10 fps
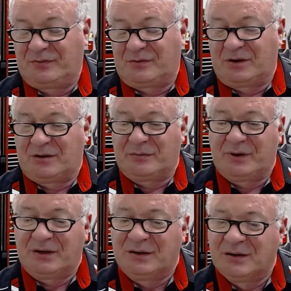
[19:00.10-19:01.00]
if they're not
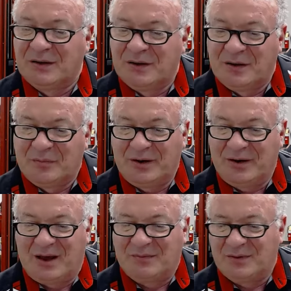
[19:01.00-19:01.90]
already. But
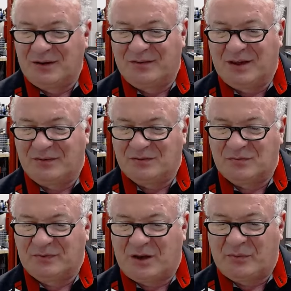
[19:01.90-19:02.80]
no,
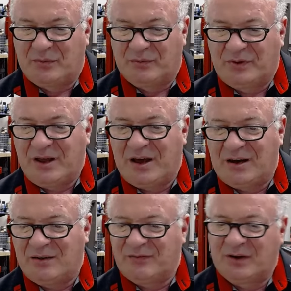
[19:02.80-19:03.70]
that will not
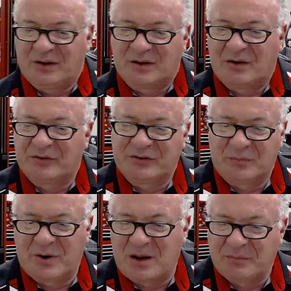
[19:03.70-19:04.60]
have caused a
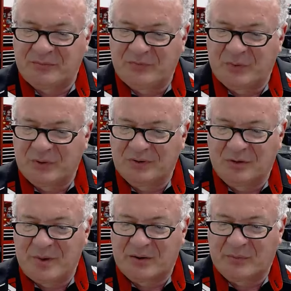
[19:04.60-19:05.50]
problem for it, no
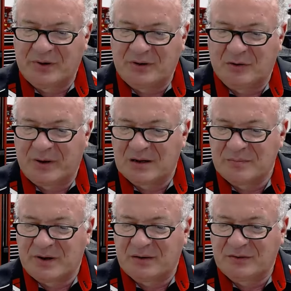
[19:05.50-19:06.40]
matter what year, make, and
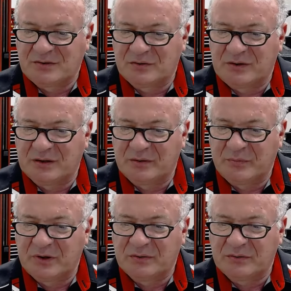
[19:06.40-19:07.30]
model that you're dealing
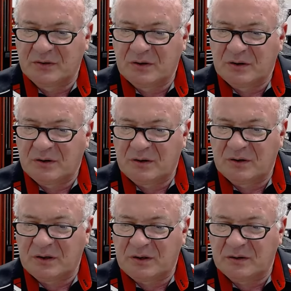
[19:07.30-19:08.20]
with. All
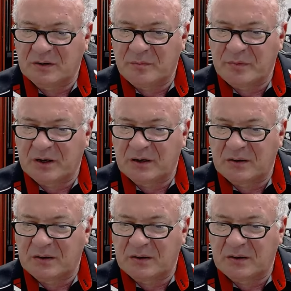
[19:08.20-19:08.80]
right, now get back